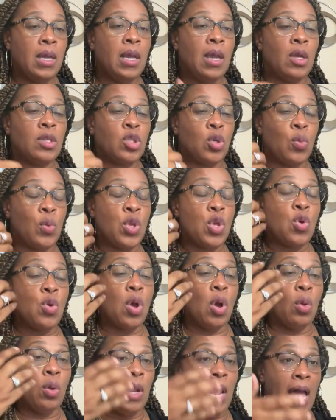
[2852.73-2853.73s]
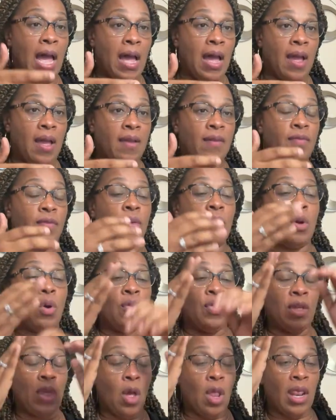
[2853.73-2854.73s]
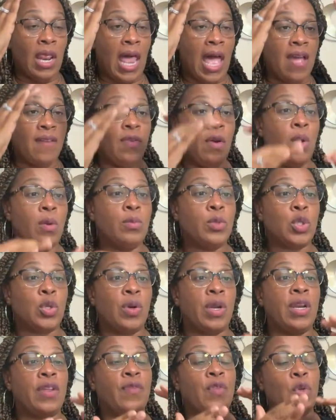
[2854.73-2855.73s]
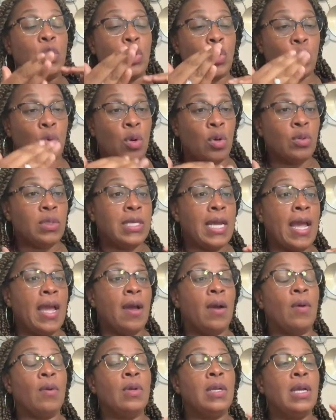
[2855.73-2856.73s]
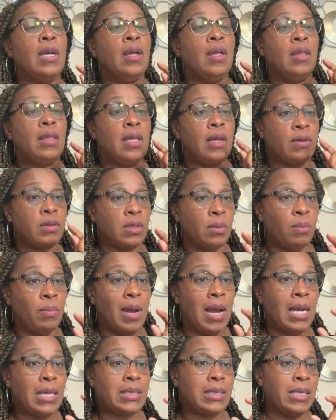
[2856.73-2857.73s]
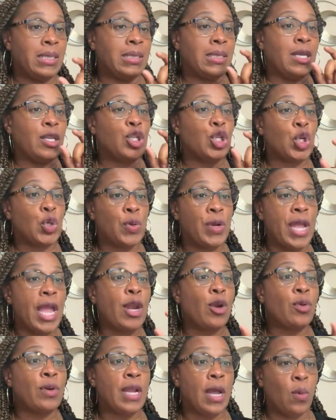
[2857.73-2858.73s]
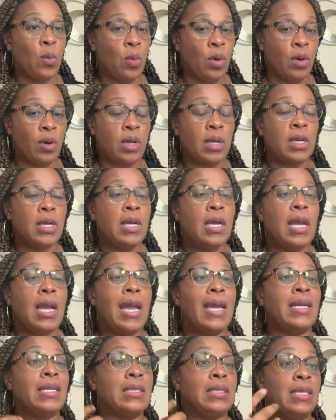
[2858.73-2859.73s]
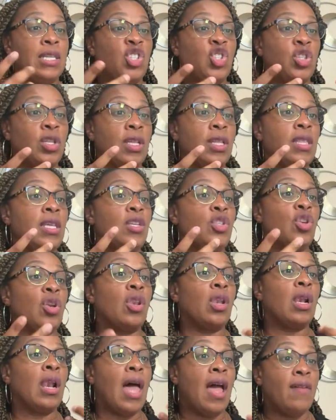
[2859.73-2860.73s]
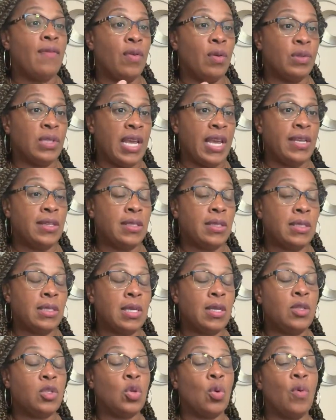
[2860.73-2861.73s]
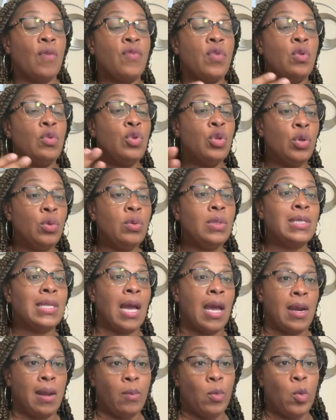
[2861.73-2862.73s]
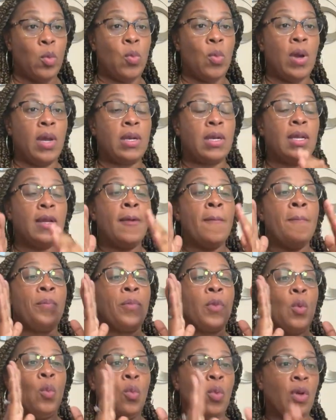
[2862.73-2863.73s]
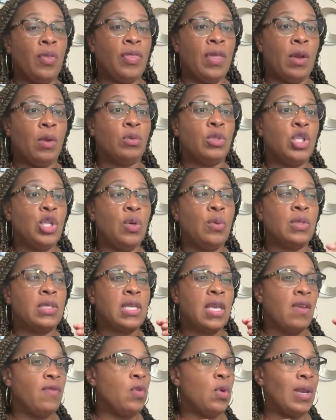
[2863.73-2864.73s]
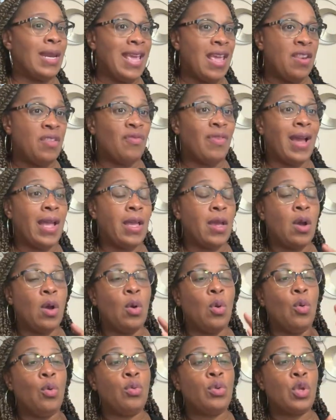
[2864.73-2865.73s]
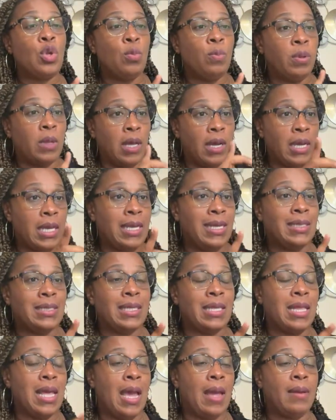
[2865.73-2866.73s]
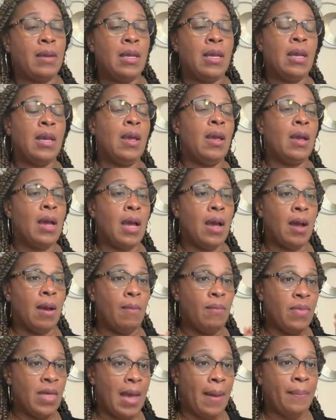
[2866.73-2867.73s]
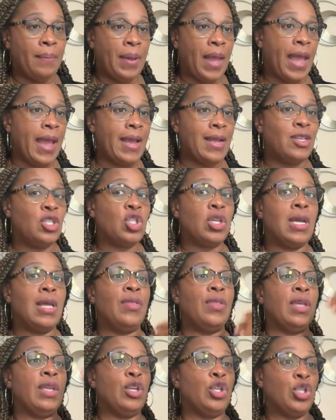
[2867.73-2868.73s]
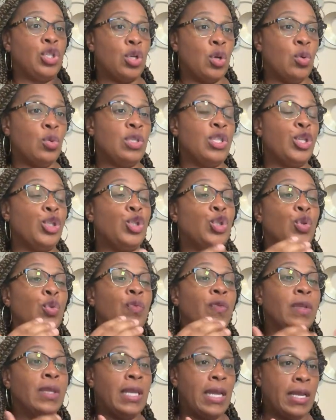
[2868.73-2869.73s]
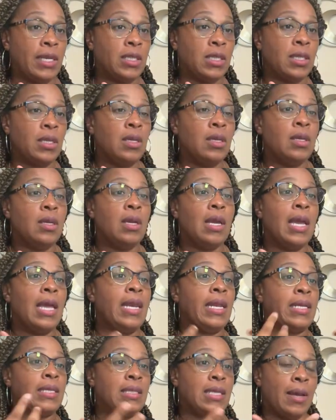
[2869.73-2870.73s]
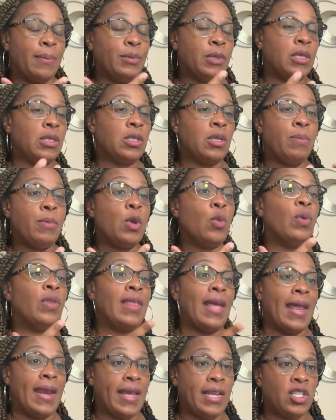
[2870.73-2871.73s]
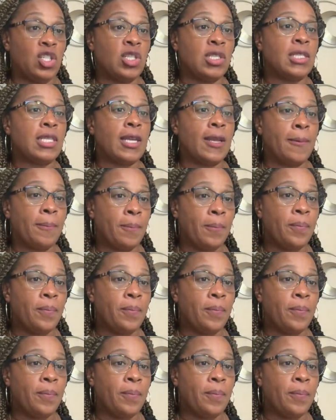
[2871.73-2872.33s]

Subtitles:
So when you go live on the live home screen, if you scroll down, there's a box that says Creator Network. And essentially, these are the live host agencies. So if you do sign up with one, what they'll do is give you an invite code. You plug it into that page, and then it shows that you've linked and accepted to be with that agency.